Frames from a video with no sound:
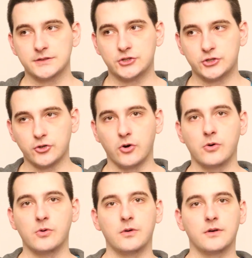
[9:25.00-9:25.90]

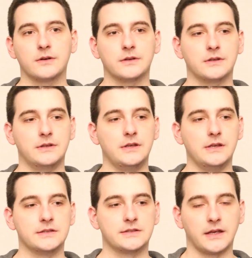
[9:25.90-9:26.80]
show
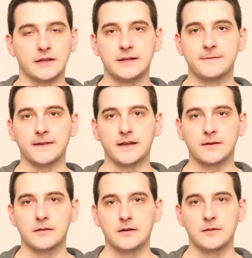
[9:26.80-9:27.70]
the
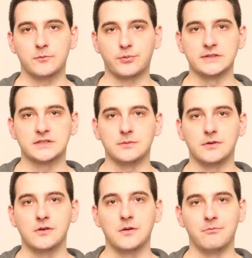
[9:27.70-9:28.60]
scientific
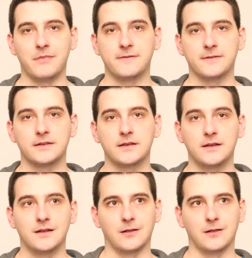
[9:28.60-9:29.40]
principle, method,